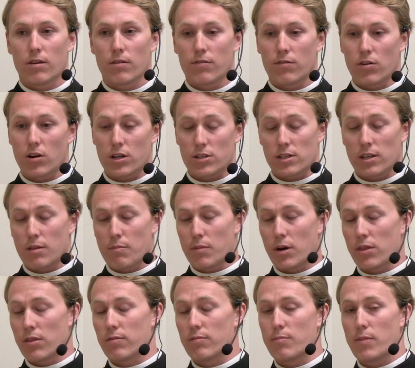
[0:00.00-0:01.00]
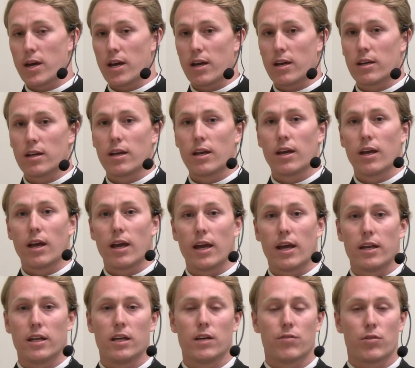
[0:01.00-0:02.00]
for us in the month of May,
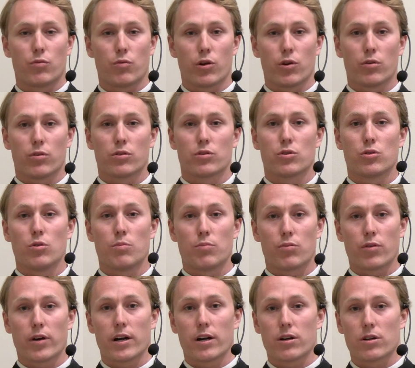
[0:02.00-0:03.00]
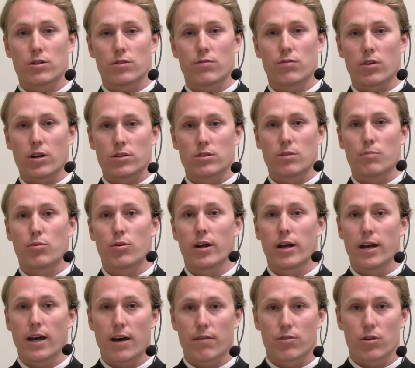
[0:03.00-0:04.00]
and he even wrote 2 prayers for us to
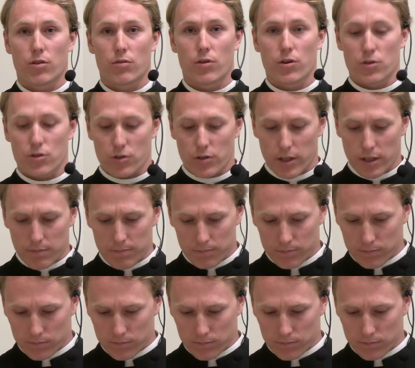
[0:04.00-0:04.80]
pray after the rosary.